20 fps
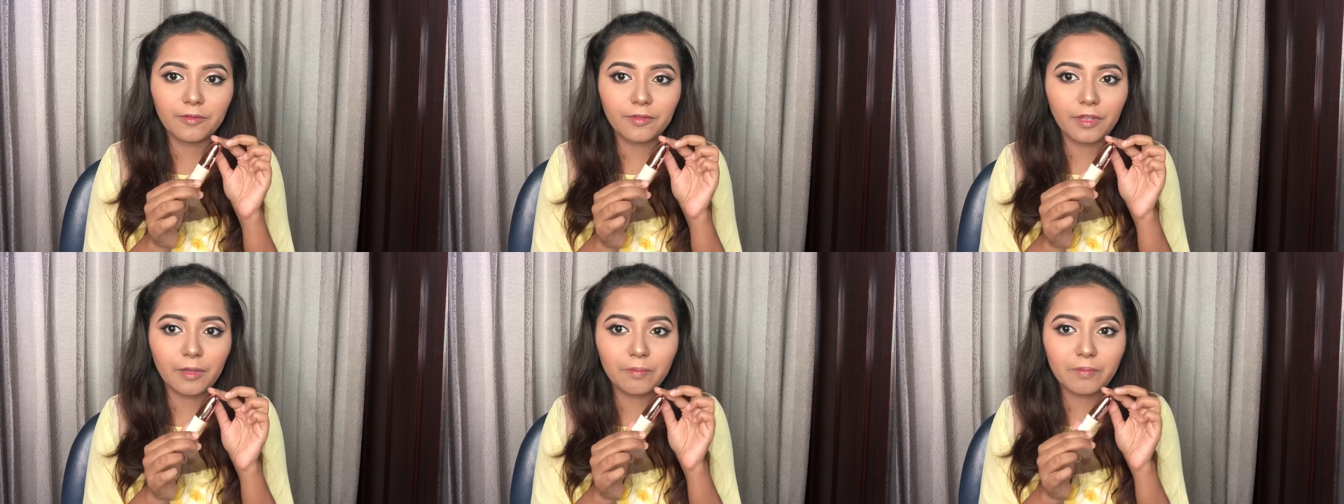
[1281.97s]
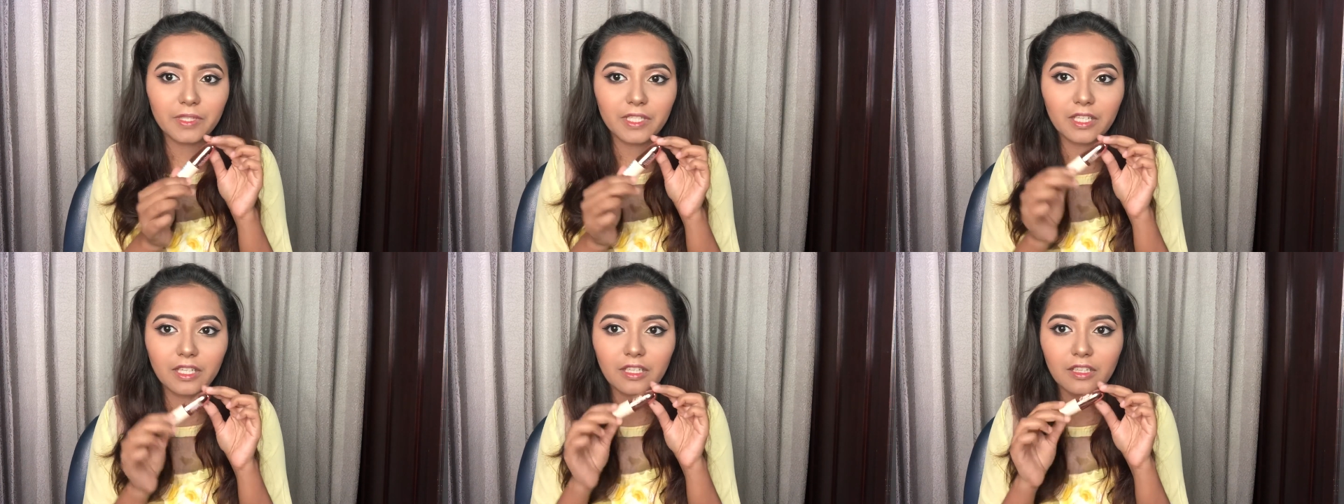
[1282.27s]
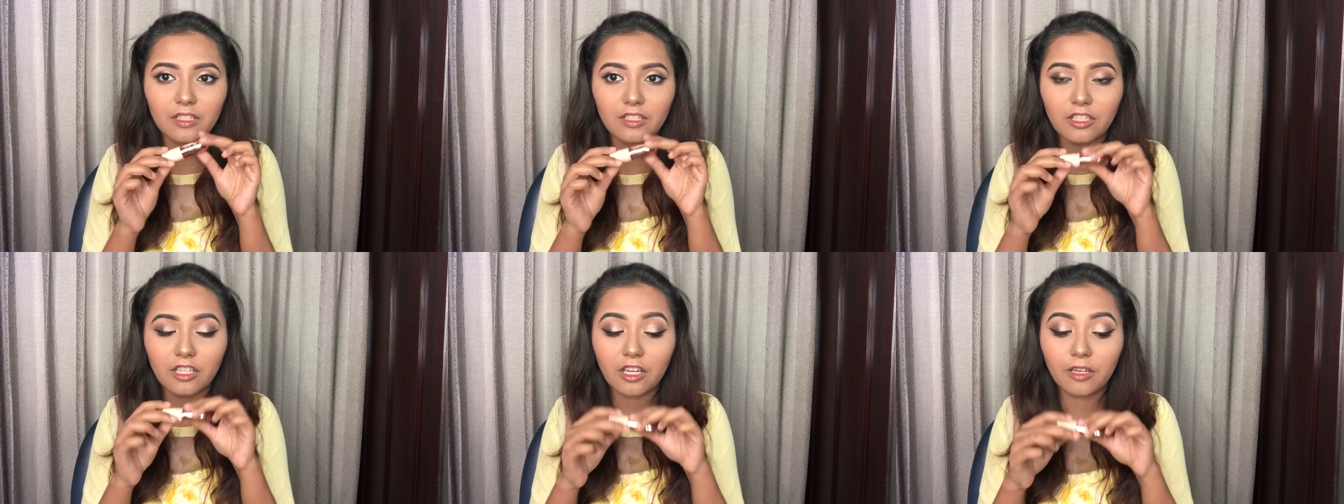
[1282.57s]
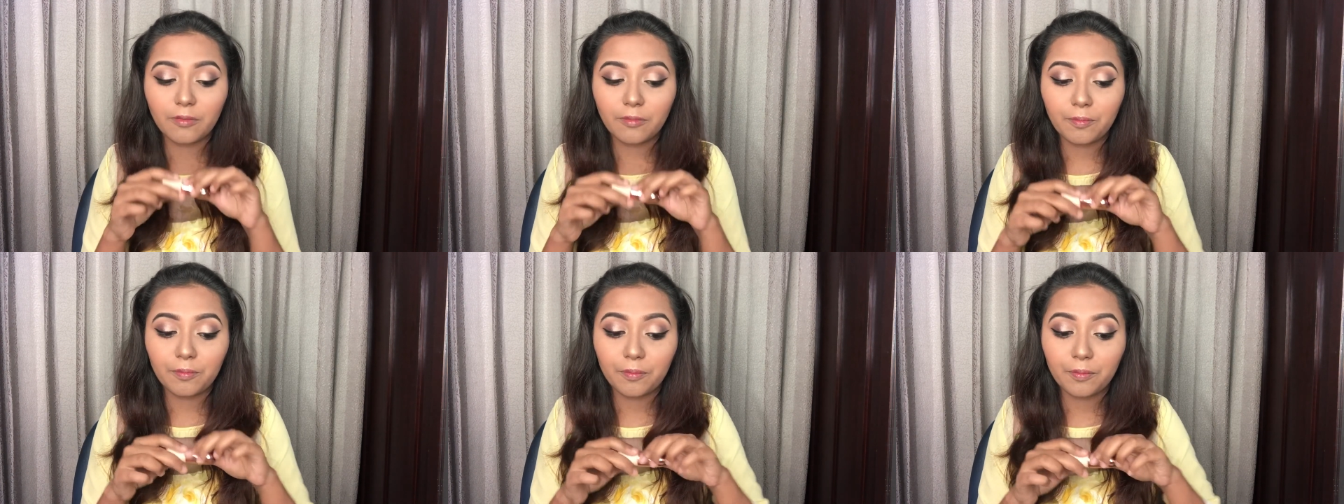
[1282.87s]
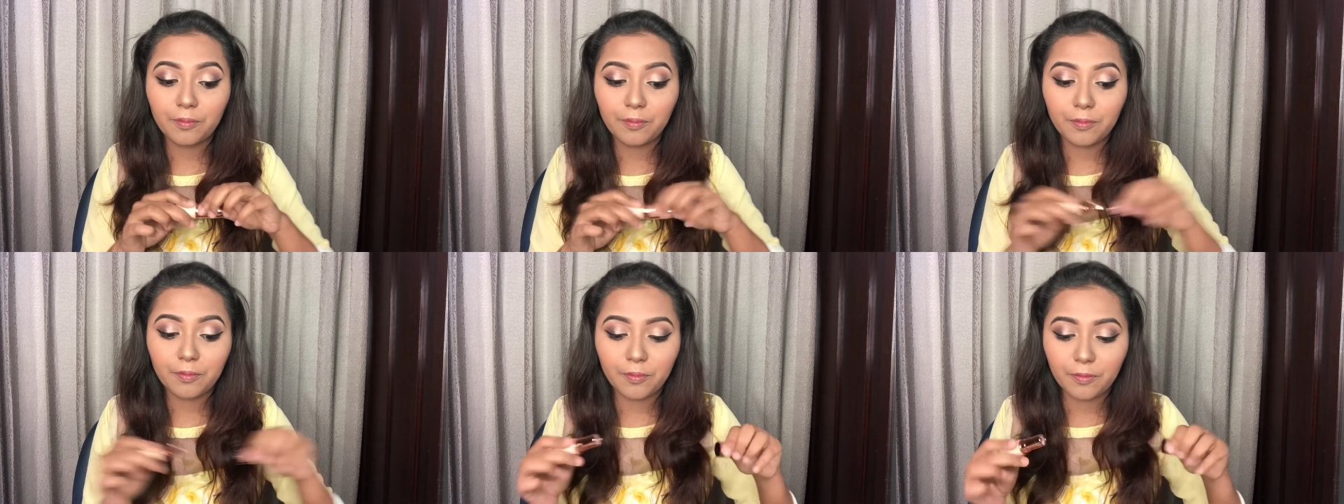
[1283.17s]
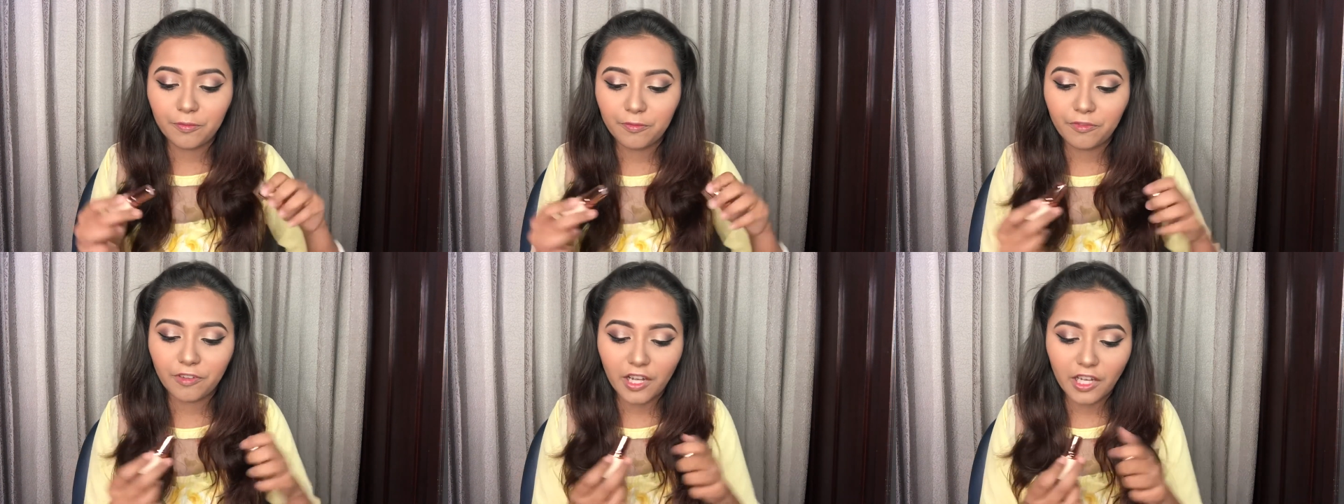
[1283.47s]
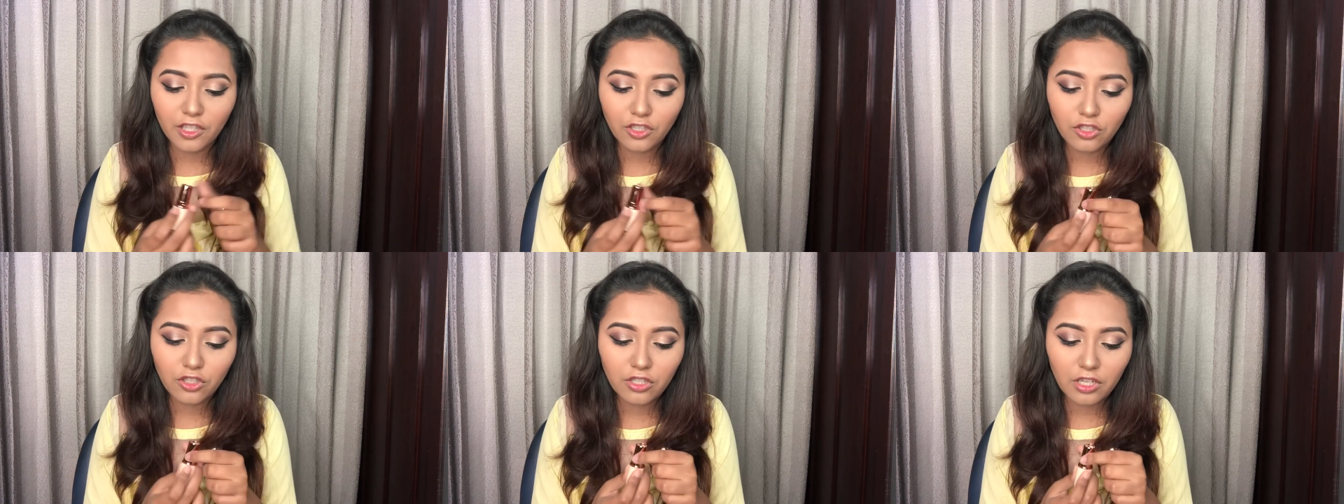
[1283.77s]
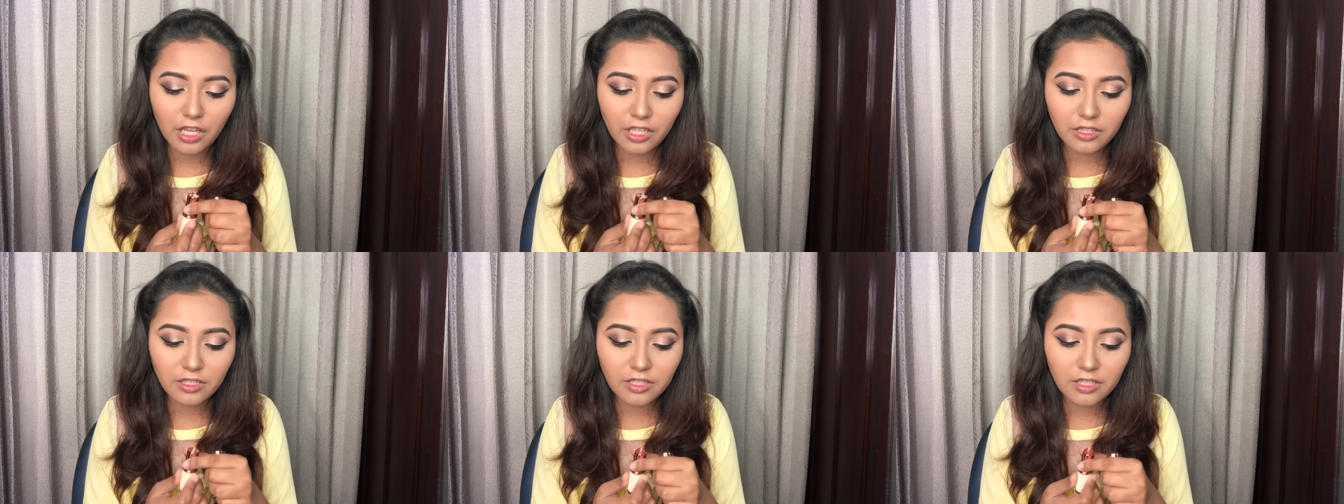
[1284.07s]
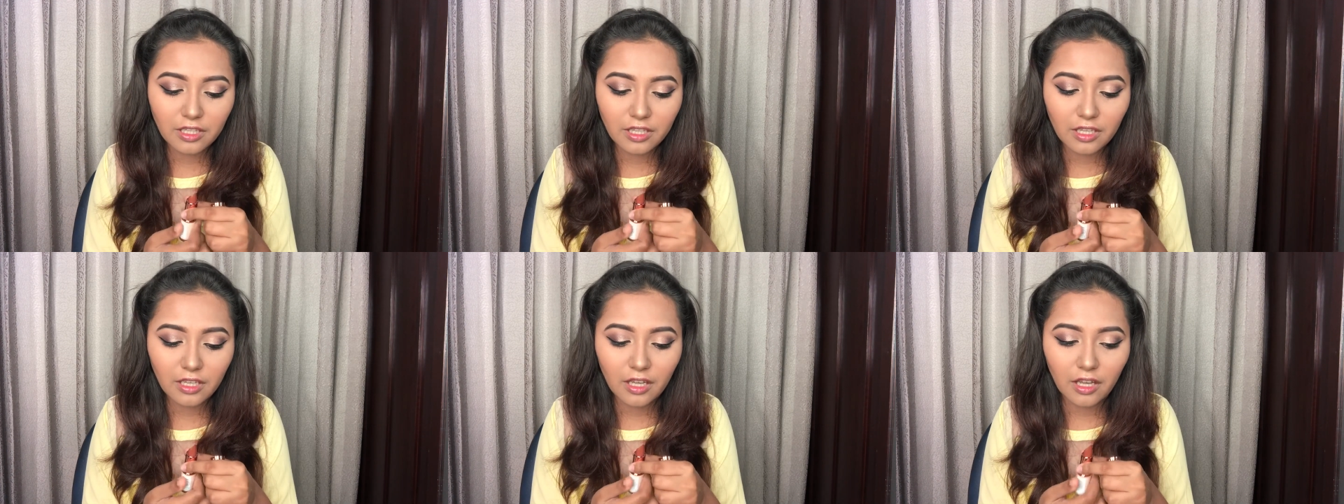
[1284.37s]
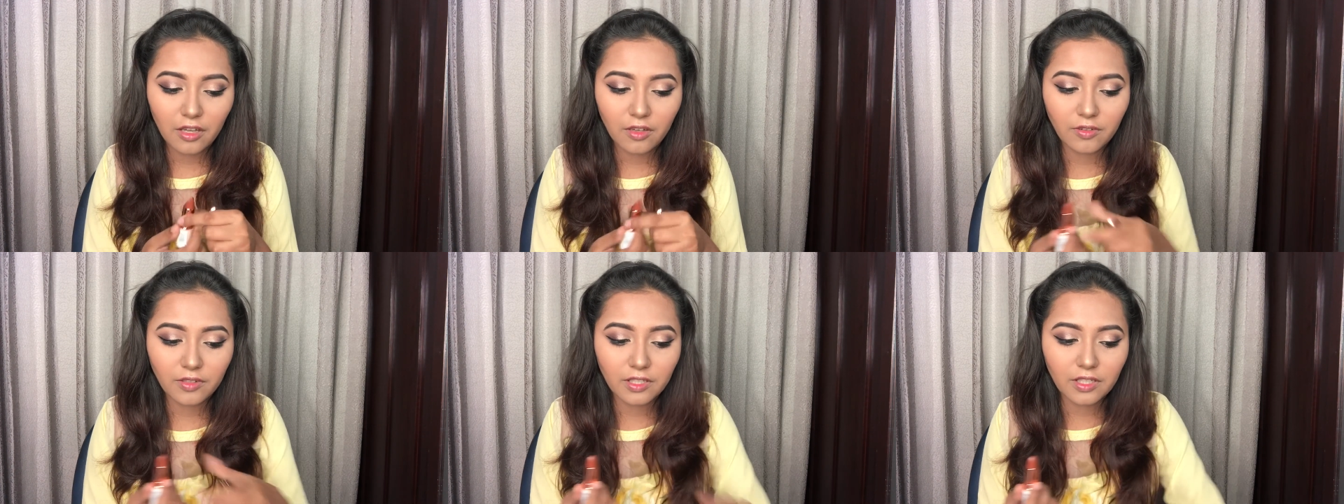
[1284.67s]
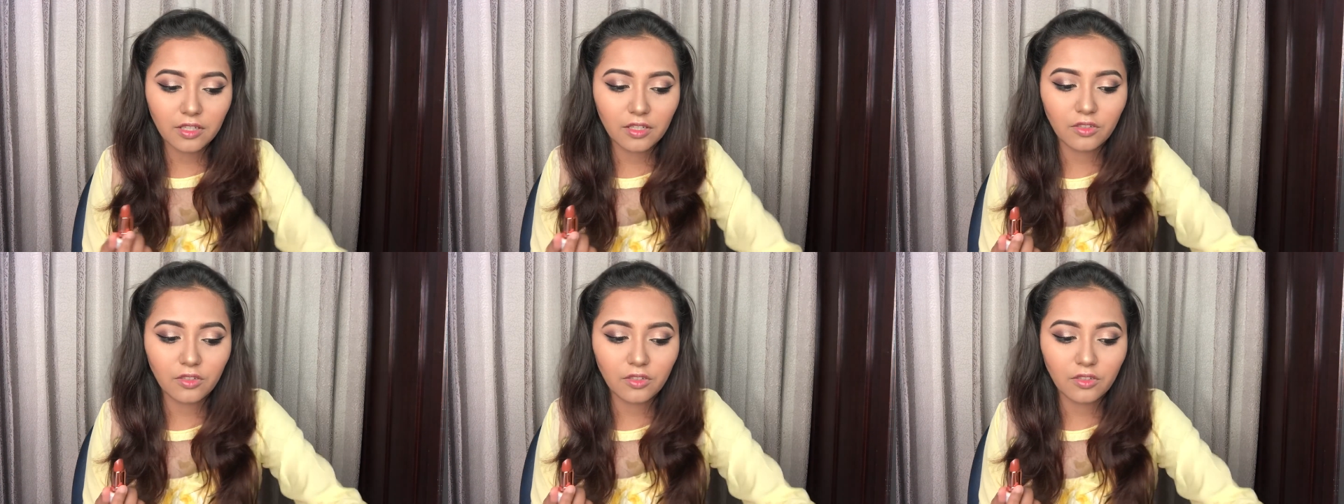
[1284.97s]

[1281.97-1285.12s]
lipstick in the shade Fudge and see how it